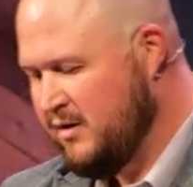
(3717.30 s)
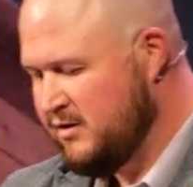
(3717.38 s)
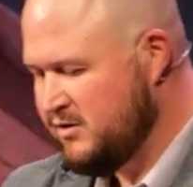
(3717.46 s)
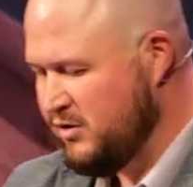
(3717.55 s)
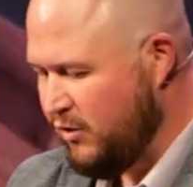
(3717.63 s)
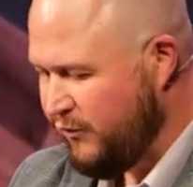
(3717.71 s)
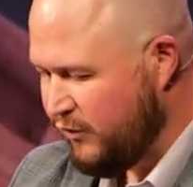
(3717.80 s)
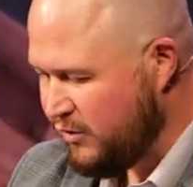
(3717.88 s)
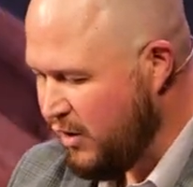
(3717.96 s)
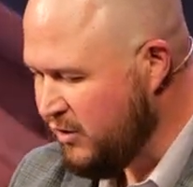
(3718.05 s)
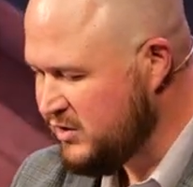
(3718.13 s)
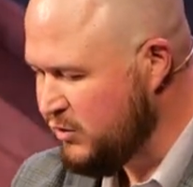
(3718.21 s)
So, for
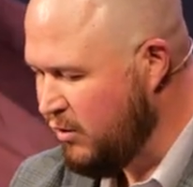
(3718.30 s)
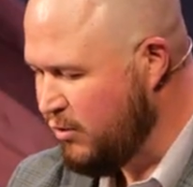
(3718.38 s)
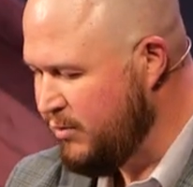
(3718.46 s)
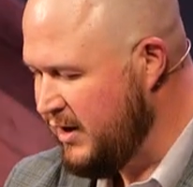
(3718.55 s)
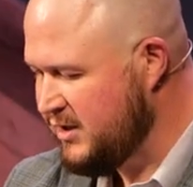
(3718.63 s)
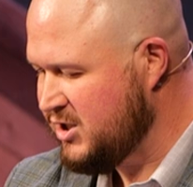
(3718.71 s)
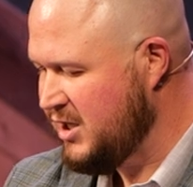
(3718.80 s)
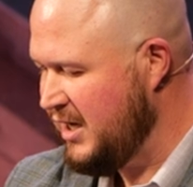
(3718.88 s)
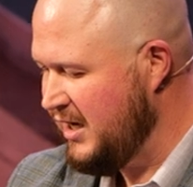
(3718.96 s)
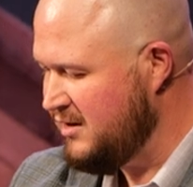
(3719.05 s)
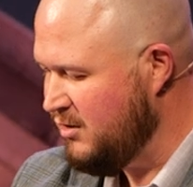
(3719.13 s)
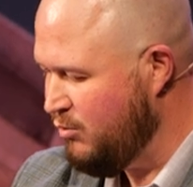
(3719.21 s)
those who are rich,
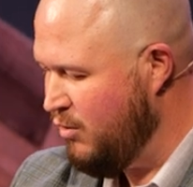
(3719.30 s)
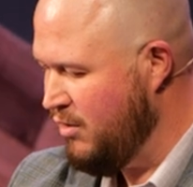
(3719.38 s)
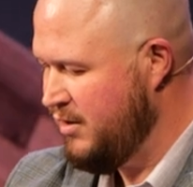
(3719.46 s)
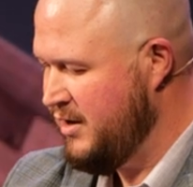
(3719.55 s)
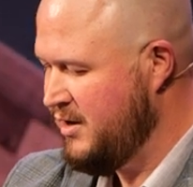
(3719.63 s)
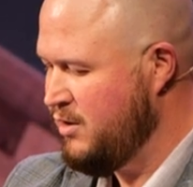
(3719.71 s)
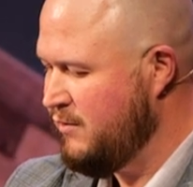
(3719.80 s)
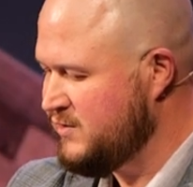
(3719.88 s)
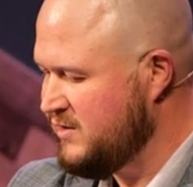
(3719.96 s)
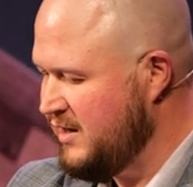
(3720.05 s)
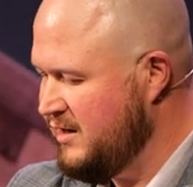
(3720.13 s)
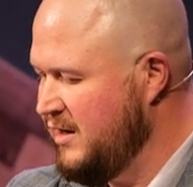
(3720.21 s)
heed the warning you have
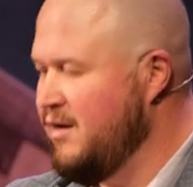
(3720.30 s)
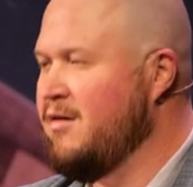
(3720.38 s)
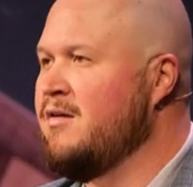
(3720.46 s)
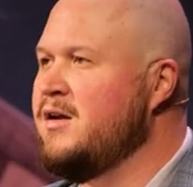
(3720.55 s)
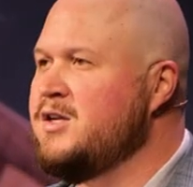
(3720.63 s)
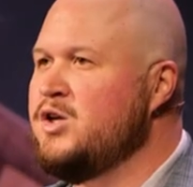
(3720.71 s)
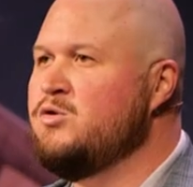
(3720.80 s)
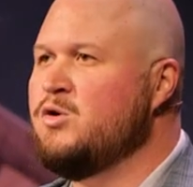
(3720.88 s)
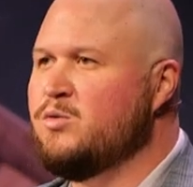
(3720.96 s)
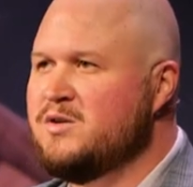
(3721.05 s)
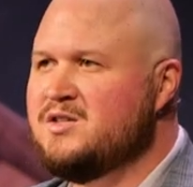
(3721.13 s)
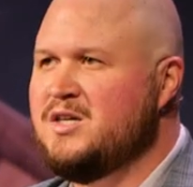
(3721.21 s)
seen here, and you
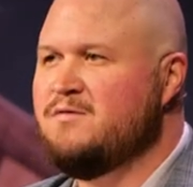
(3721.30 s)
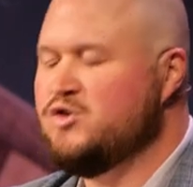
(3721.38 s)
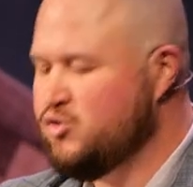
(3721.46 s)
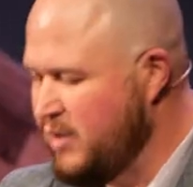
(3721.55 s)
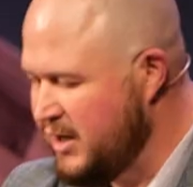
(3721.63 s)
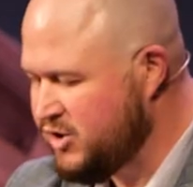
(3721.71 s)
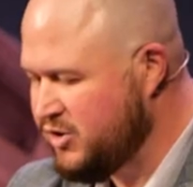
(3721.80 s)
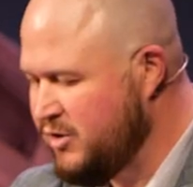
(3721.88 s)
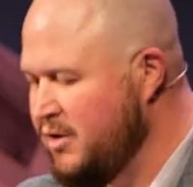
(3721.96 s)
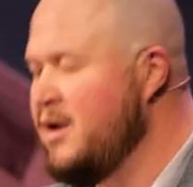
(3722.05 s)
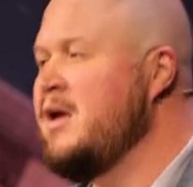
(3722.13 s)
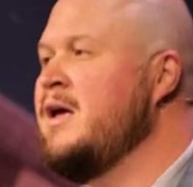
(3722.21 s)
will receive
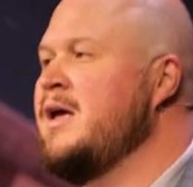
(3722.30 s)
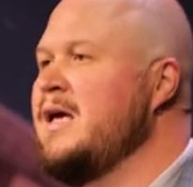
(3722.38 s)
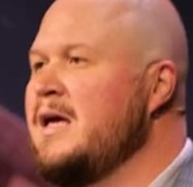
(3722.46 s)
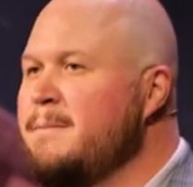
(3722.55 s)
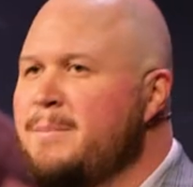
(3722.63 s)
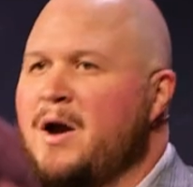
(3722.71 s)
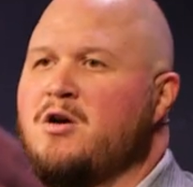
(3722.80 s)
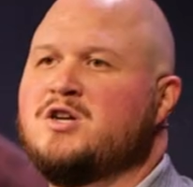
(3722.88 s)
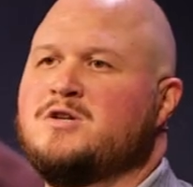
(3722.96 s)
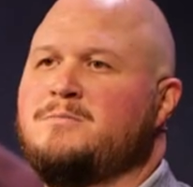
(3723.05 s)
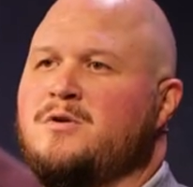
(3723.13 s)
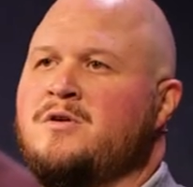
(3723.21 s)
treasure
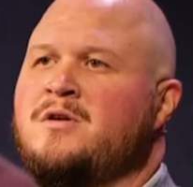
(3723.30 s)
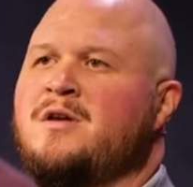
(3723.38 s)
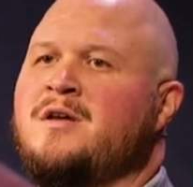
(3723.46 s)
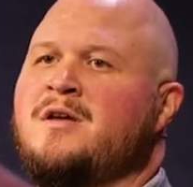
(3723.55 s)
imperishable